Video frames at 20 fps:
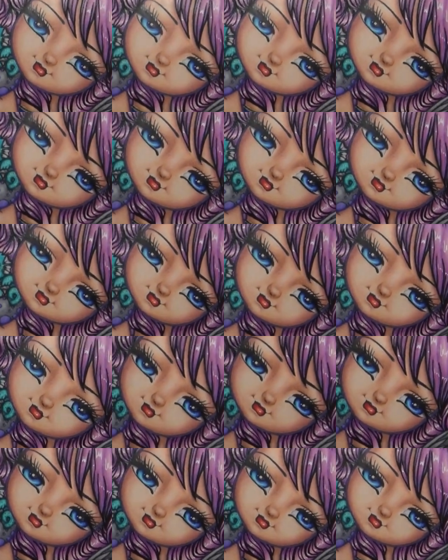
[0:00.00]
This one,
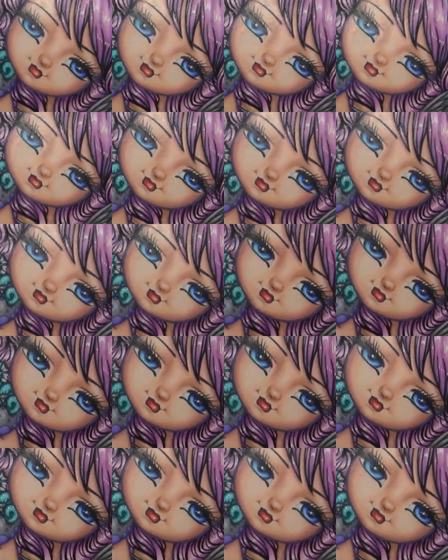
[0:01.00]
again,
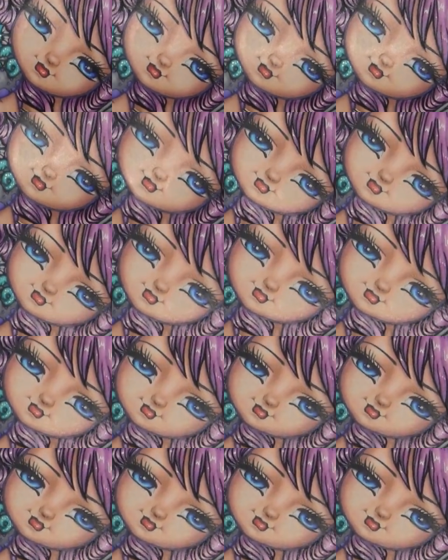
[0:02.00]
not so much glitter,